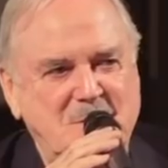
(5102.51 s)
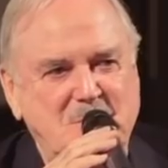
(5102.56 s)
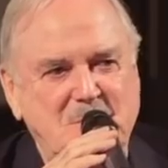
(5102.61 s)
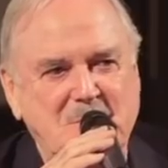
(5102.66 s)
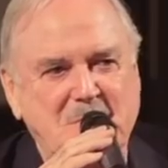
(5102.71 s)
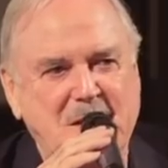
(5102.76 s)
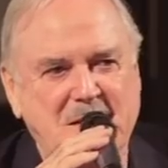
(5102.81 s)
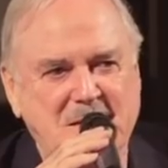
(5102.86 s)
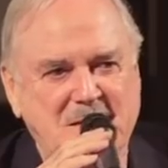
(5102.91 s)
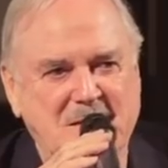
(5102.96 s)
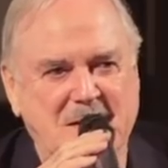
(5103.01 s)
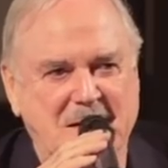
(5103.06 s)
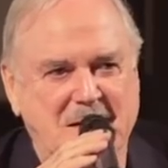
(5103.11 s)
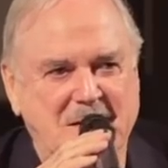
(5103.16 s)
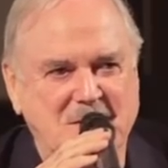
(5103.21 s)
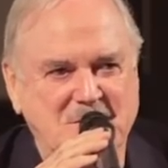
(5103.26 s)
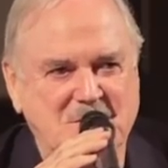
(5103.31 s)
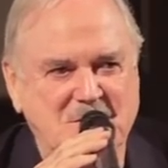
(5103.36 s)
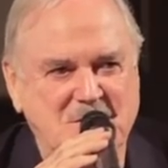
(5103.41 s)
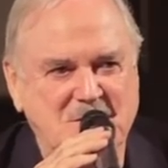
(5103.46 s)
a
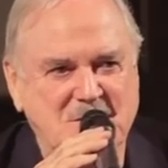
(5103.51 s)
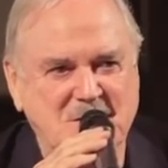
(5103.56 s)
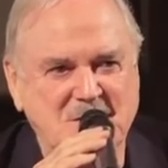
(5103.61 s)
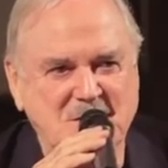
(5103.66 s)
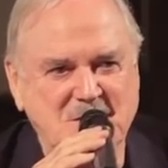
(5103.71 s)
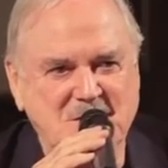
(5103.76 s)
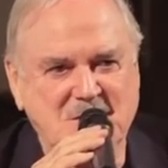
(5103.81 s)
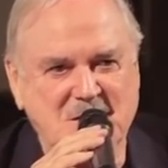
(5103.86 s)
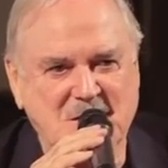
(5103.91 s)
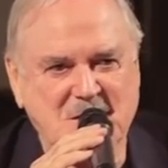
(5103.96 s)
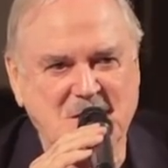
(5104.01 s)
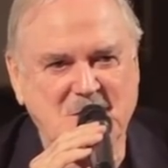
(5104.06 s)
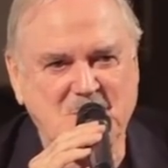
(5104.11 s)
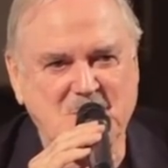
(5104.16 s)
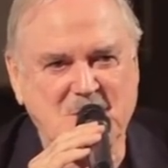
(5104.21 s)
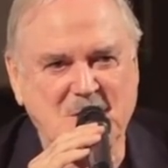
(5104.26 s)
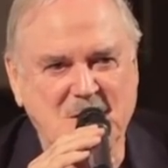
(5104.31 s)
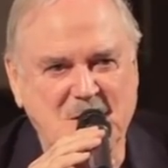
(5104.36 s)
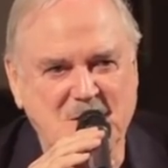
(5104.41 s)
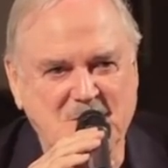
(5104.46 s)
madhouse, as I say,
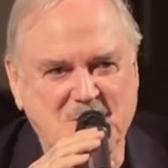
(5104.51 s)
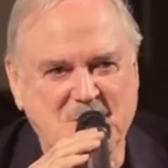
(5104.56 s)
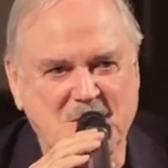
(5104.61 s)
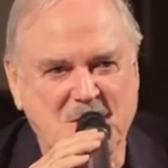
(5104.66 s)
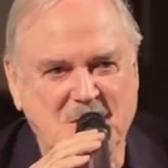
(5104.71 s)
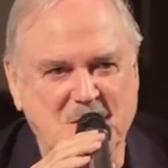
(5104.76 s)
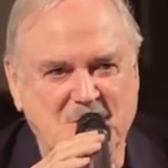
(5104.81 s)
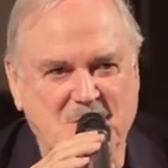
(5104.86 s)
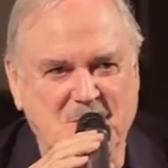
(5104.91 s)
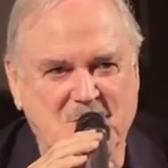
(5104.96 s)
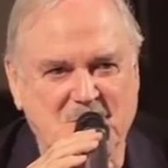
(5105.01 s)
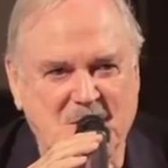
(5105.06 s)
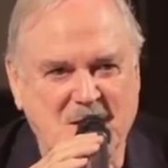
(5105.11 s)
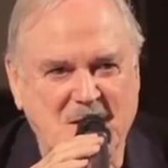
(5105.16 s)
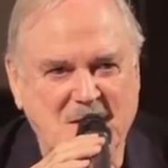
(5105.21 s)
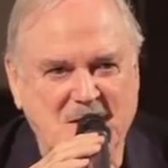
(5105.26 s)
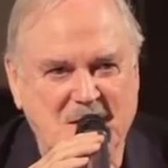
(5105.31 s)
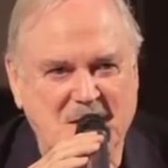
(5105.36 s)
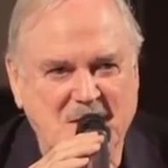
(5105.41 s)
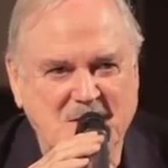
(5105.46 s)
and we have to have the
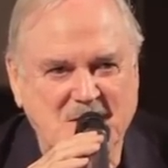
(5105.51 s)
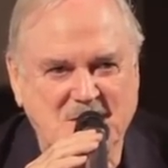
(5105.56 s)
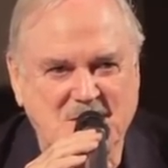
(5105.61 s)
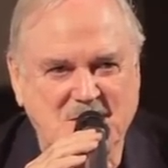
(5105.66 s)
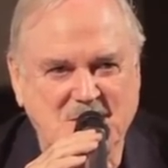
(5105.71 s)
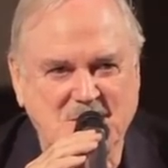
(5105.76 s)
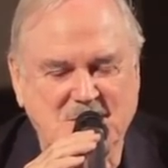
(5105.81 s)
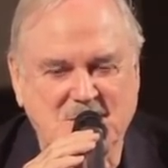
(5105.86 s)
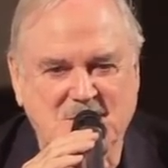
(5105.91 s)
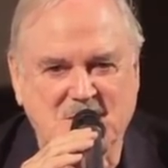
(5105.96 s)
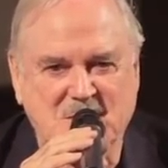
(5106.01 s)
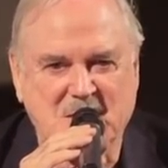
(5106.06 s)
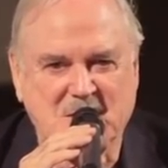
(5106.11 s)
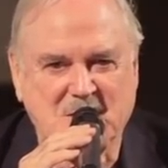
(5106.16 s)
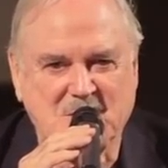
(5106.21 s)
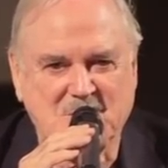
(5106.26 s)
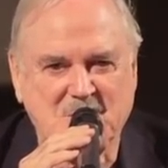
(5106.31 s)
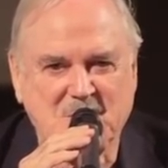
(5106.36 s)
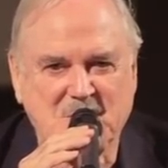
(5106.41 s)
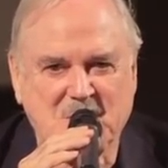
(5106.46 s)
right attitude to
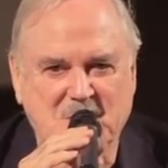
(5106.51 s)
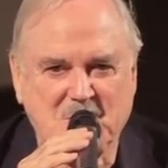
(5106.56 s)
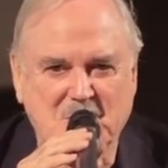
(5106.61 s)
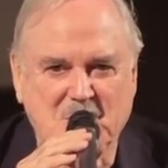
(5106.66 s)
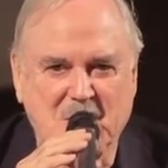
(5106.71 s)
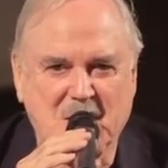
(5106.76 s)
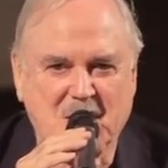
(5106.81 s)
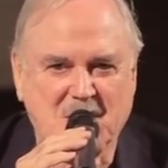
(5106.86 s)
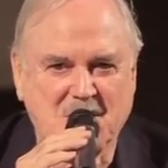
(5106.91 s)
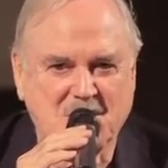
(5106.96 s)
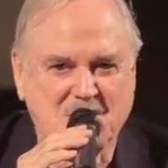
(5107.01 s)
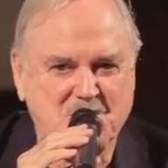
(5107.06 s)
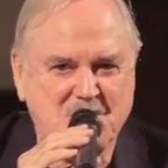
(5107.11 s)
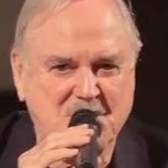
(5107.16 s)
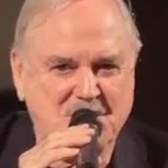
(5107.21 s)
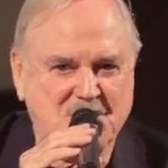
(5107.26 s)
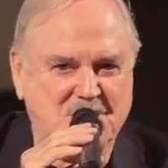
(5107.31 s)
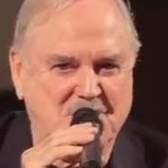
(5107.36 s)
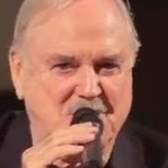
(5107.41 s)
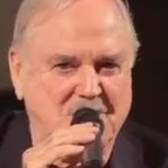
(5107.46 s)
that, or it could make us
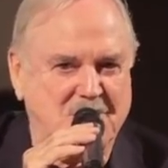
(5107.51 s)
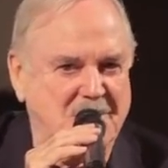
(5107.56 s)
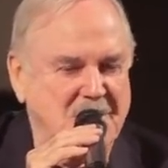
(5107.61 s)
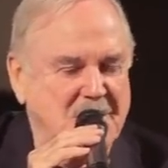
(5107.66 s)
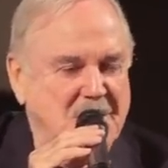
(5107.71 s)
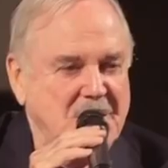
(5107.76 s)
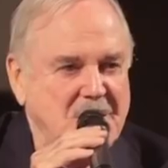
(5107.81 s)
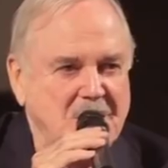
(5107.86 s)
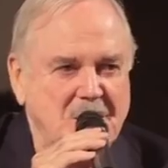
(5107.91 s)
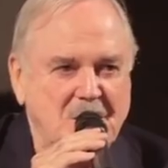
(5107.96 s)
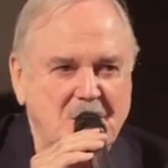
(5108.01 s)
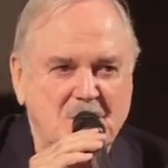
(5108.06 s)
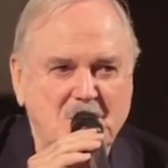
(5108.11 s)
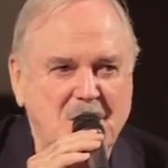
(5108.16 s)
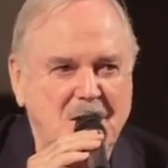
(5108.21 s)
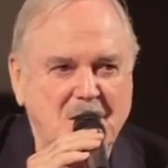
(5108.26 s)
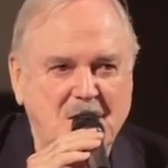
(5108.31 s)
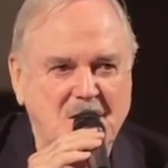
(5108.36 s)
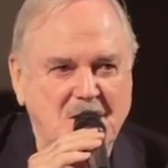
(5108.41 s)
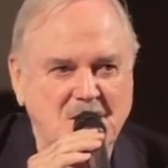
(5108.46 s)
miserable. And
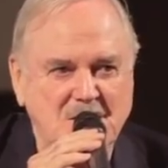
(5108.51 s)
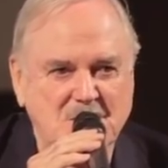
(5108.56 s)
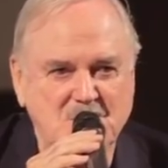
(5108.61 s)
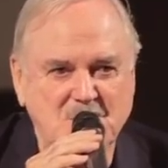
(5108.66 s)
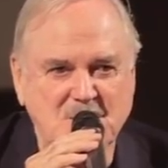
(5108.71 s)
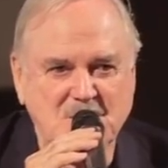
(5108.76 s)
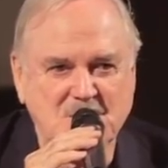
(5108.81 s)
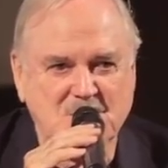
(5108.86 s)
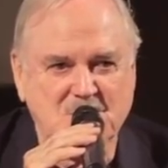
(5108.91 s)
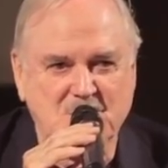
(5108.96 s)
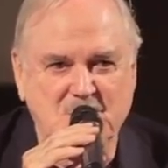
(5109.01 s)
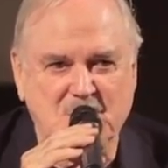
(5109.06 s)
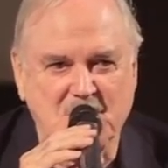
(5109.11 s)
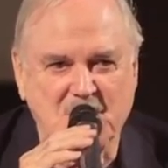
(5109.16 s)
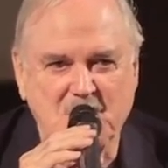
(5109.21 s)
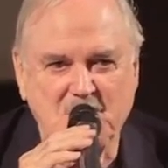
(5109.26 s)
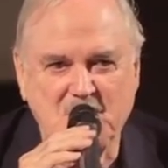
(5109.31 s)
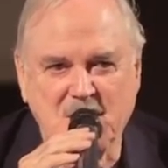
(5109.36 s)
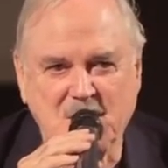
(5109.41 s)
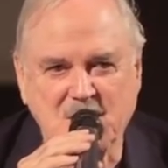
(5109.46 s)
making us
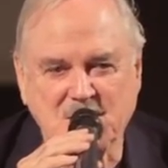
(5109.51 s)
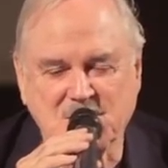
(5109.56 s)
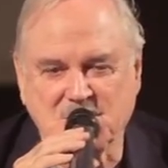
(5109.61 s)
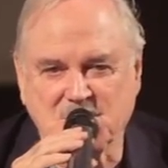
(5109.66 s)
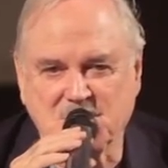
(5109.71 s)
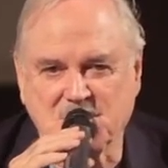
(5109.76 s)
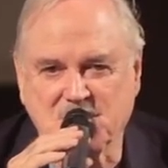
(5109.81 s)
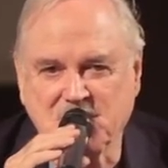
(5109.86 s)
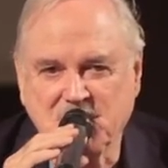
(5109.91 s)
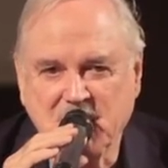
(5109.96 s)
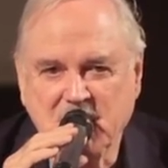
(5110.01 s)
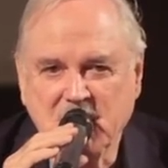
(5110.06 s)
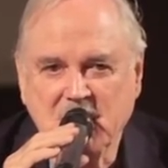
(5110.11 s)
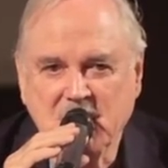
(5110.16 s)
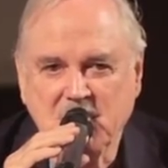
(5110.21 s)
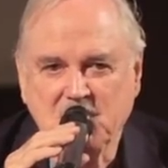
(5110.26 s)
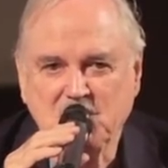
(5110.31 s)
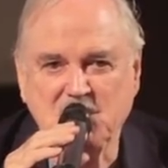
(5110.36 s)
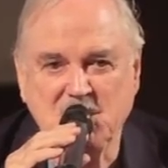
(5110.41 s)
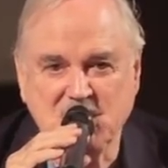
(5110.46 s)
miserable and being sort of
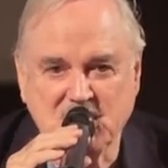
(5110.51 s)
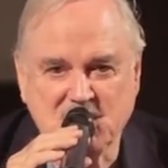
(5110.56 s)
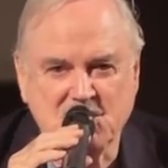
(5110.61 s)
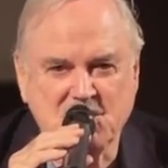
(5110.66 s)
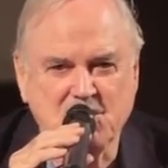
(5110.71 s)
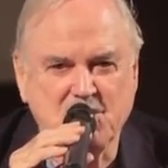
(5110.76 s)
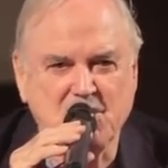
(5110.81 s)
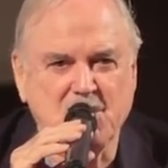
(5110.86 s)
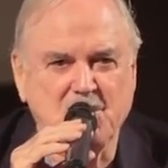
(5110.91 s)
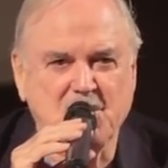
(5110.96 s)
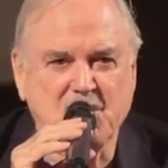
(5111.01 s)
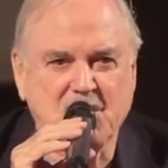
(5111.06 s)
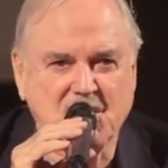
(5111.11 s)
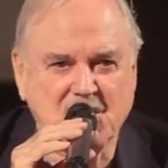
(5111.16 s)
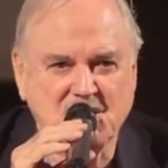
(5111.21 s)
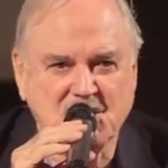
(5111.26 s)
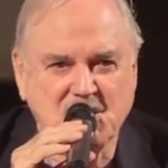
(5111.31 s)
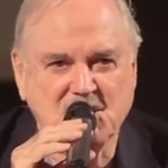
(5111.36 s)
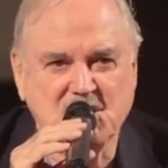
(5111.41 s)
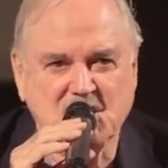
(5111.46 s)
miserable
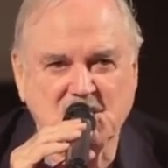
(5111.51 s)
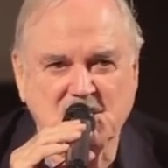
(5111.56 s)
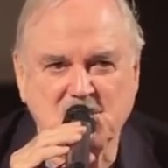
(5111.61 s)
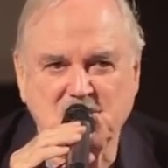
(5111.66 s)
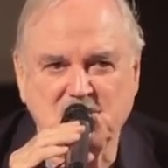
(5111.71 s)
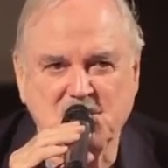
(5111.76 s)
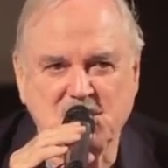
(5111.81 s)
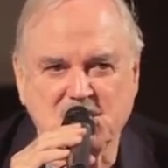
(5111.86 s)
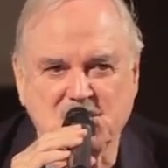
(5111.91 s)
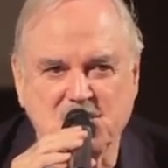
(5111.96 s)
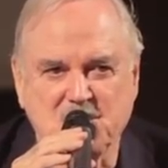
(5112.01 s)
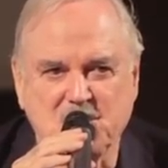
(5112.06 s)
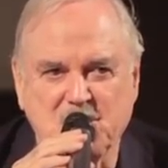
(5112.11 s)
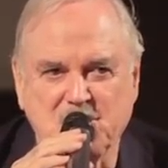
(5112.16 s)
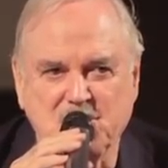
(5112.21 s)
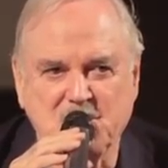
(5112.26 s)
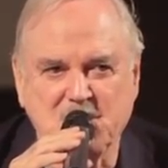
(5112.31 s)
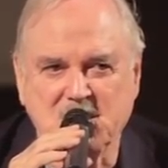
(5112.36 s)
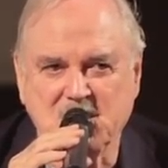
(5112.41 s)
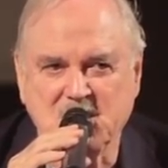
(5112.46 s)
because it's such a
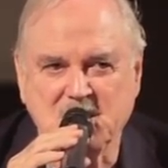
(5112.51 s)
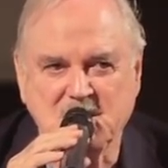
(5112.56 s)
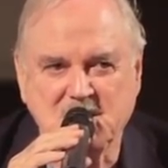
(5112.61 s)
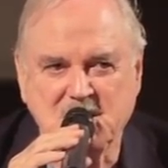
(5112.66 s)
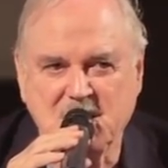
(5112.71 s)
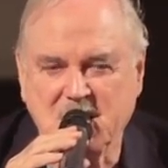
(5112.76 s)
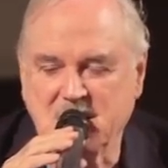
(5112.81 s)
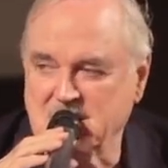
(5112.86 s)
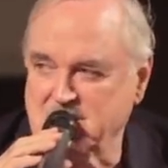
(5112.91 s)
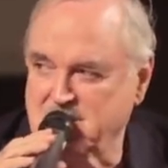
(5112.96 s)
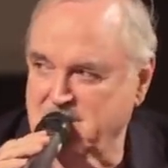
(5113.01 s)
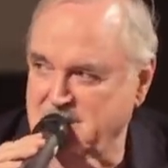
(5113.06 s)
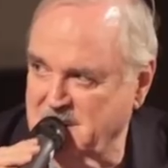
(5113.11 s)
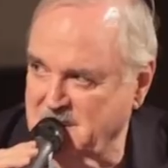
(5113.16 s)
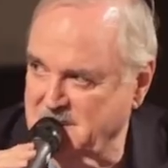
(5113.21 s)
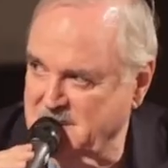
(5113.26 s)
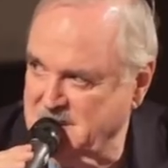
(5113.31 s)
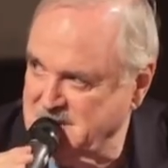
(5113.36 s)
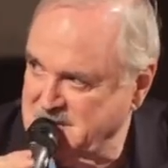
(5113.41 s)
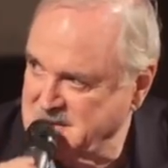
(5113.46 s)
miserable word doesn't help
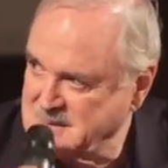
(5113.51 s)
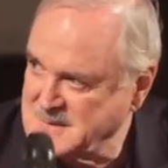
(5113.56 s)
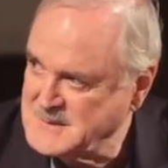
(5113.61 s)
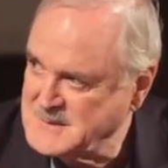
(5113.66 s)
anyone.